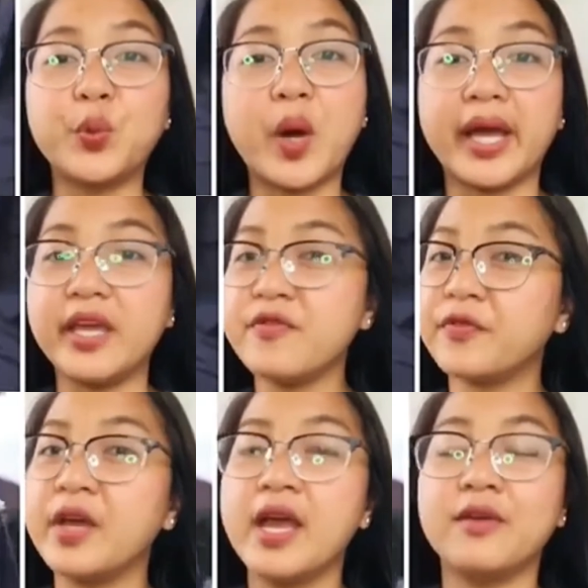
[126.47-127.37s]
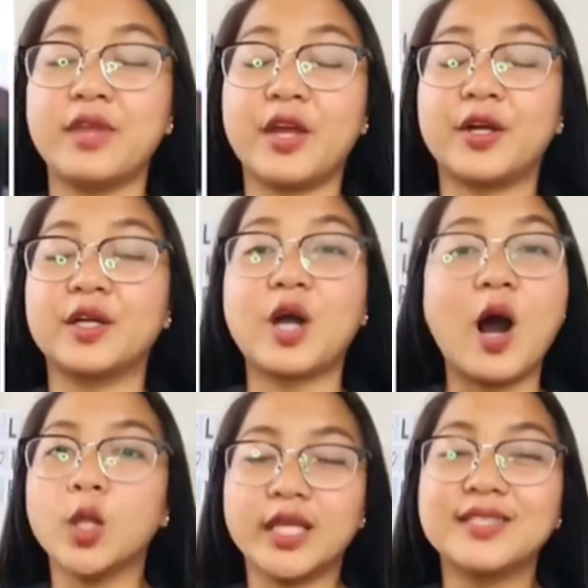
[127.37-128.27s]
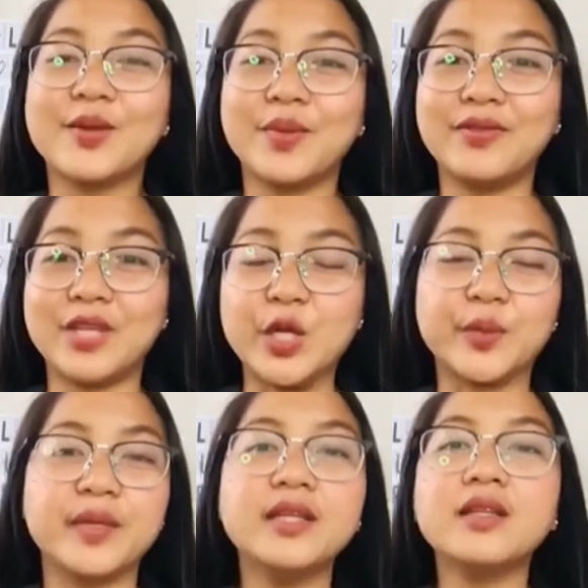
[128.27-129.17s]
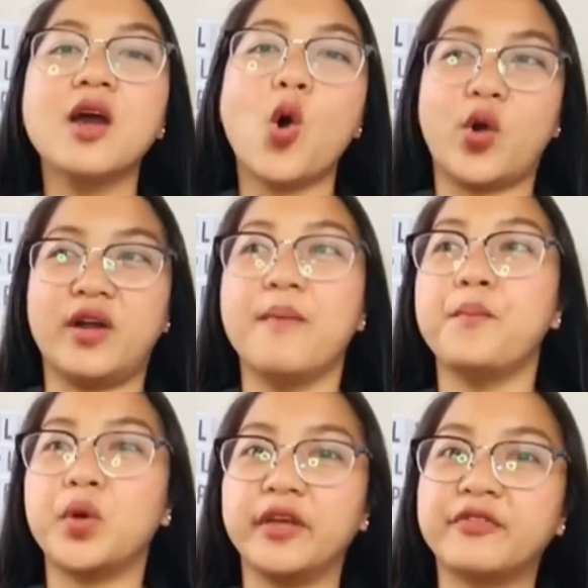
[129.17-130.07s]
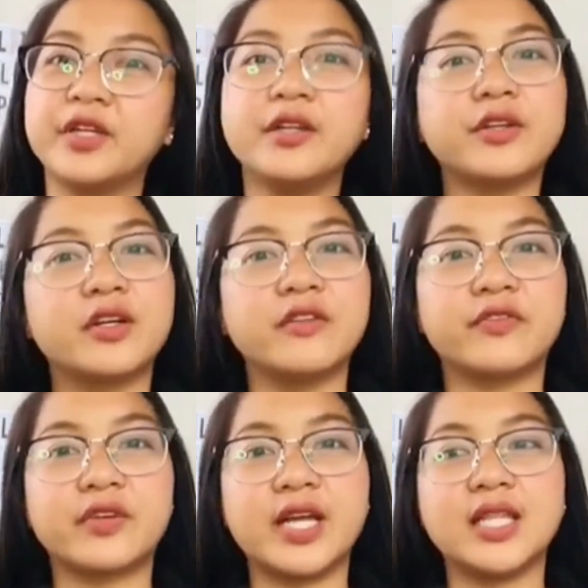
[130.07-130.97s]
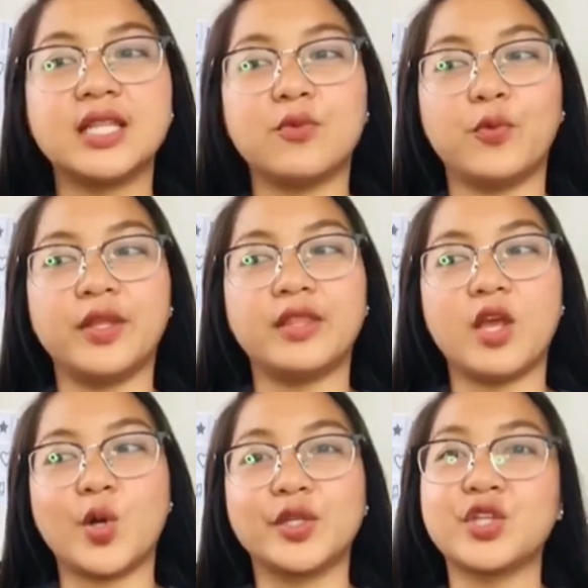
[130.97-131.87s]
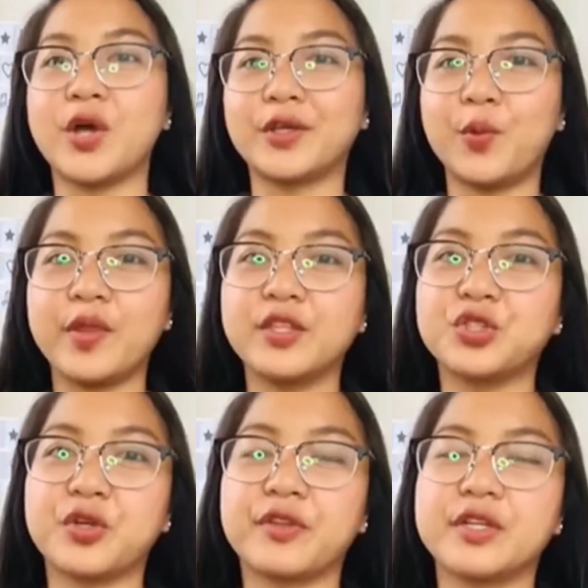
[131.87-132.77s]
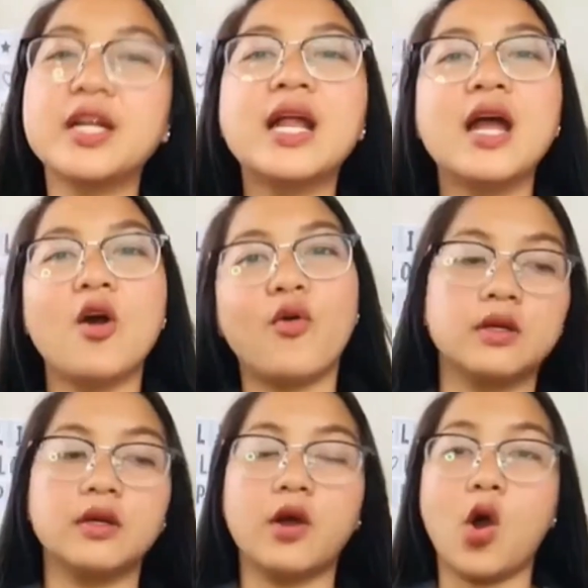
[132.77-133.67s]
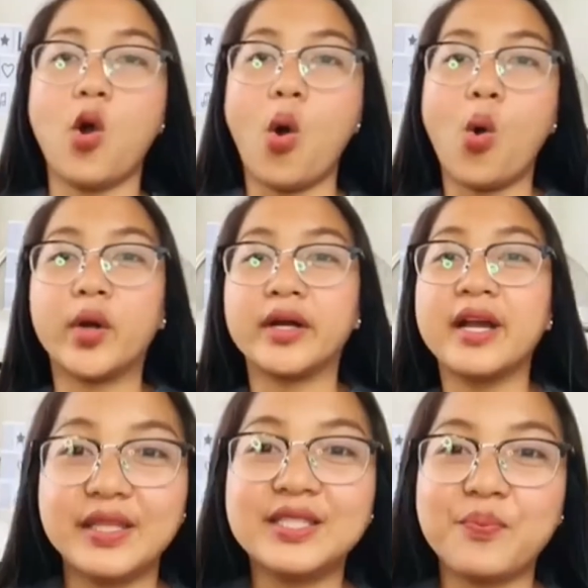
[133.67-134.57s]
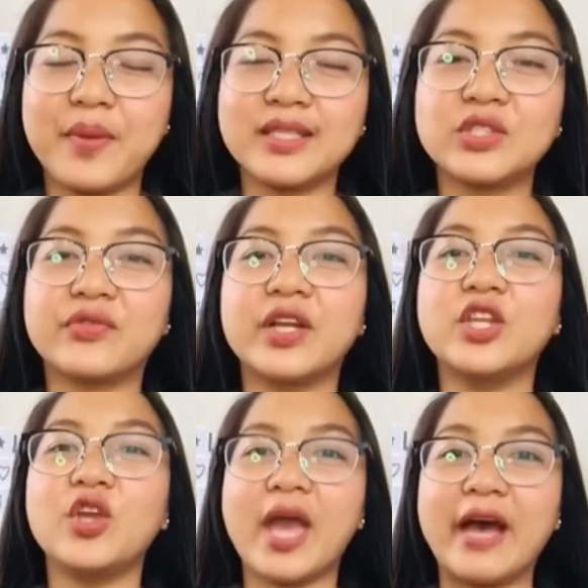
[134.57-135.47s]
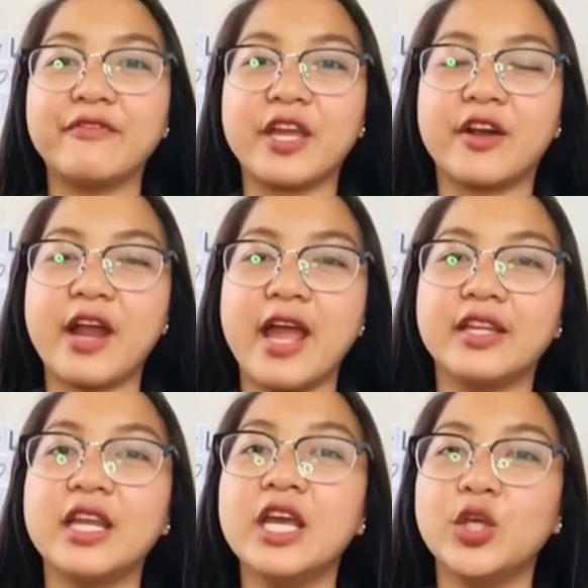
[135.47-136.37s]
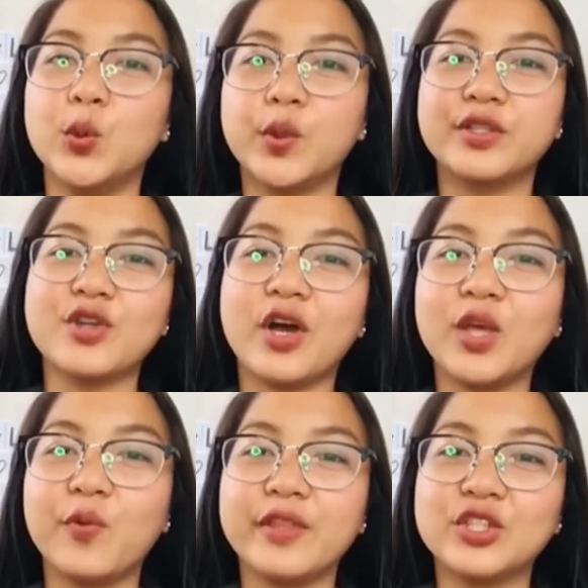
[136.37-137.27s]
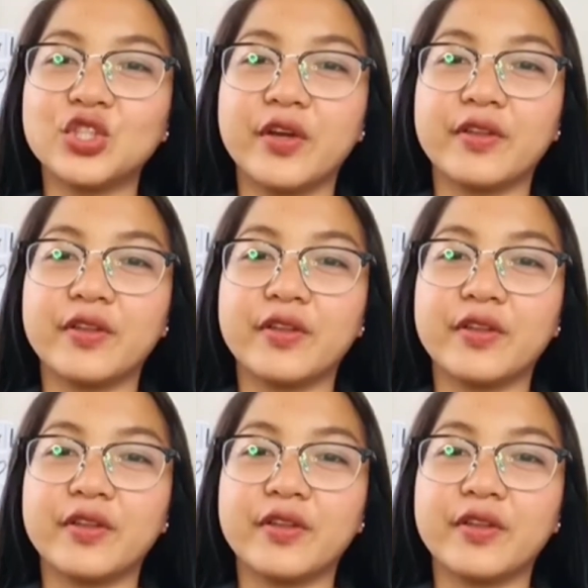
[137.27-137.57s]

and the wife, they are calling some endearment, or boyfriend and girlfriend when they are talking with each other, or the best friend you have there and you are talking with each